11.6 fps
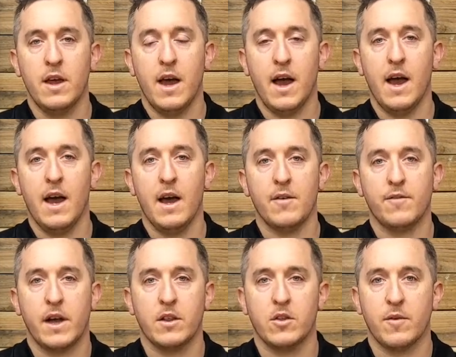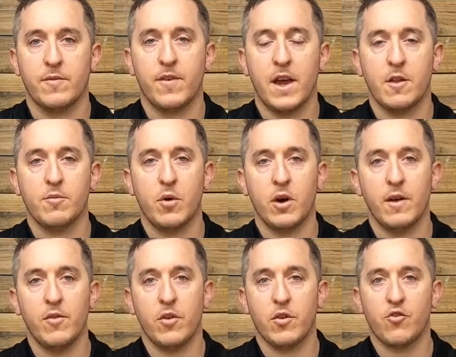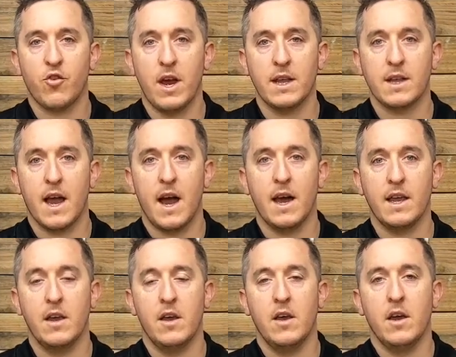Find us on Facebook. If you're a trade guy,